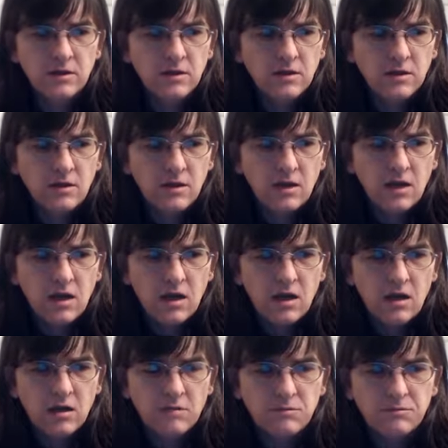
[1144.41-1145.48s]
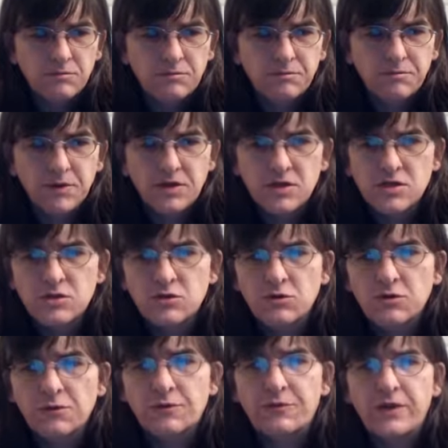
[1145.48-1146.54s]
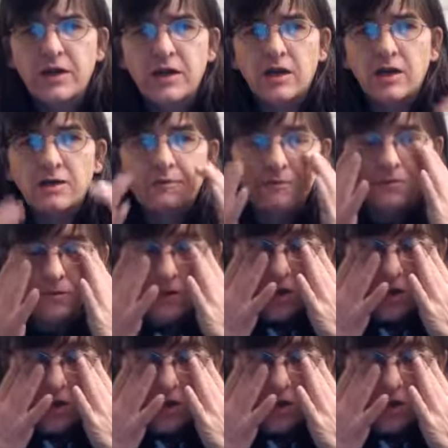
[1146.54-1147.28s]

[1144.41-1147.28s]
it's just got this thing on top,